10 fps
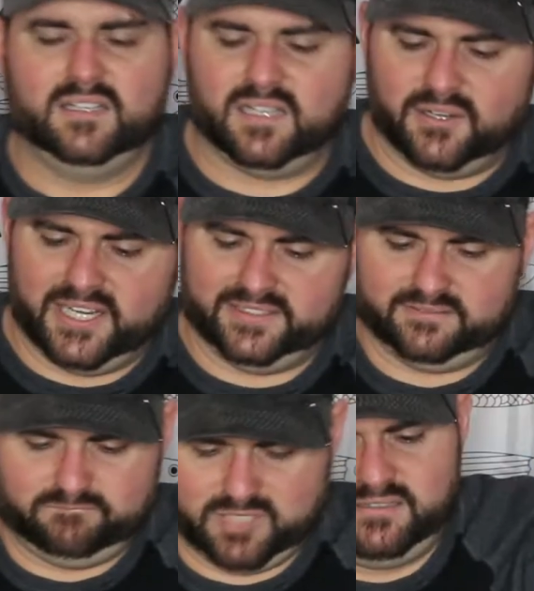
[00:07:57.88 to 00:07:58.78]
All right,
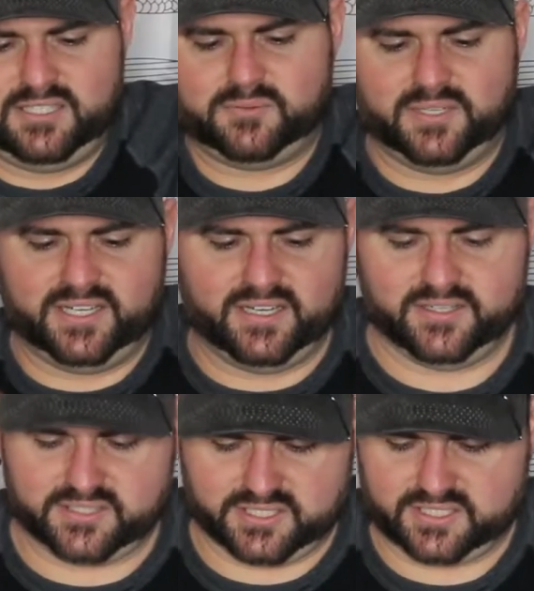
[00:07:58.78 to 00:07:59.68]
this one here
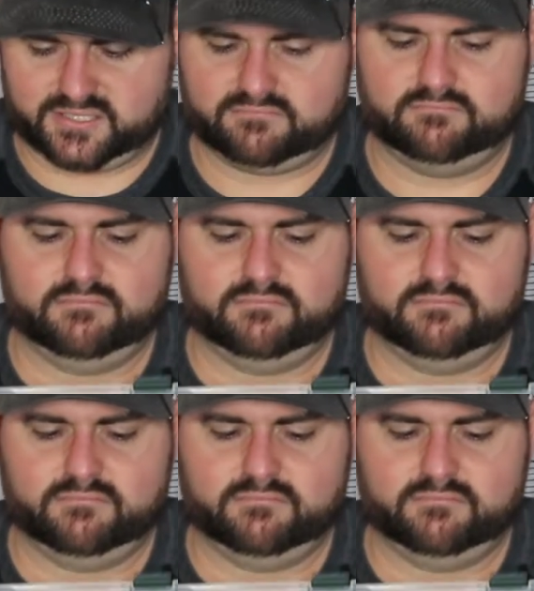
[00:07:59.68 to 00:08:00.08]
is just